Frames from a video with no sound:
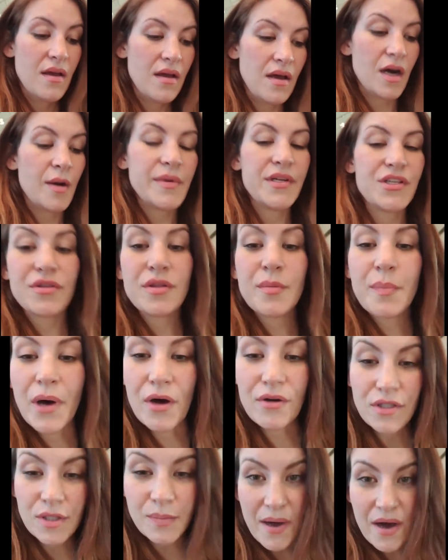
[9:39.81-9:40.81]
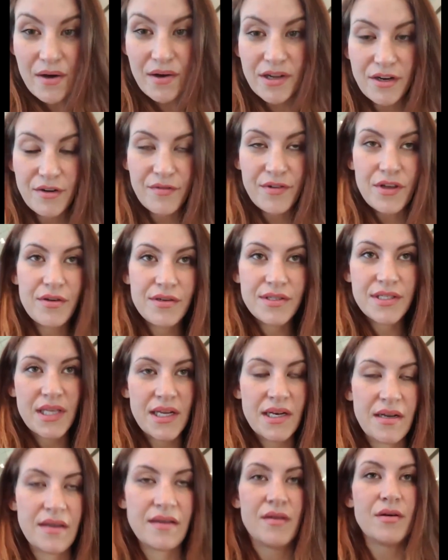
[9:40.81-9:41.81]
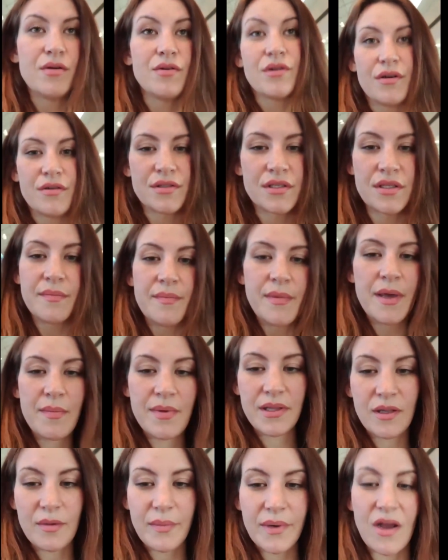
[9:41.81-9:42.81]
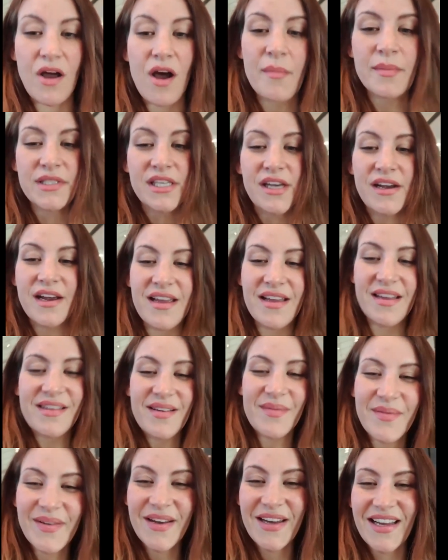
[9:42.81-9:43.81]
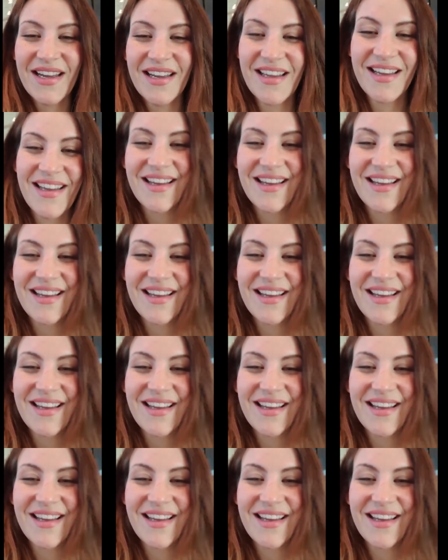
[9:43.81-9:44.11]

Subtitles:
I'll be doing the post-bout interviews and who knows, maybe a little bit of commentary, but